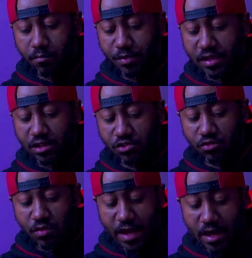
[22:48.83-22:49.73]
But they
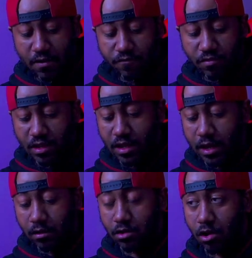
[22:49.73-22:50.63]
do have the
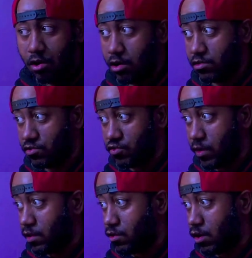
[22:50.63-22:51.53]
L and R, the two
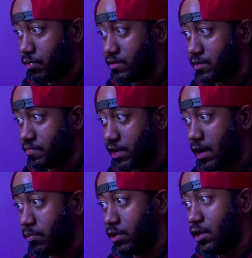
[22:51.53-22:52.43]
L and R buttons up
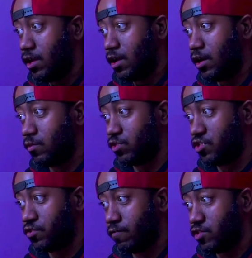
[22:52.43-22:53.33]
top,
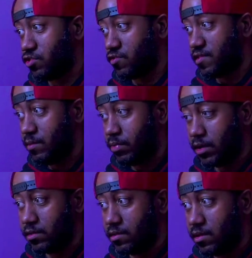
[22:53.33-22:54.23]
which serve as your Z
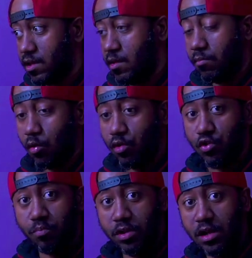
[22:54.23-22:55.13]
buttons. But when
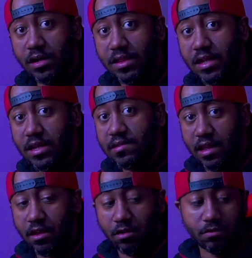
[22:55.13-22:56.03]
you plug these
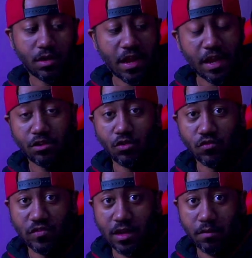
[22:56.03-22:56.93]
in and
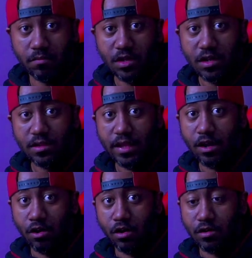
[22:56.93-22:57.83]
use them,
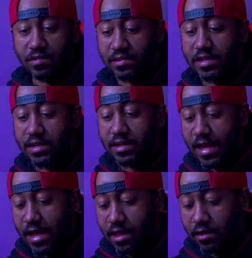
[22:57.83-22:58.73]
they are seen
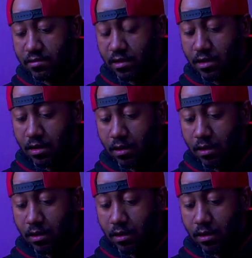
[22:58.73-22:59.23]
as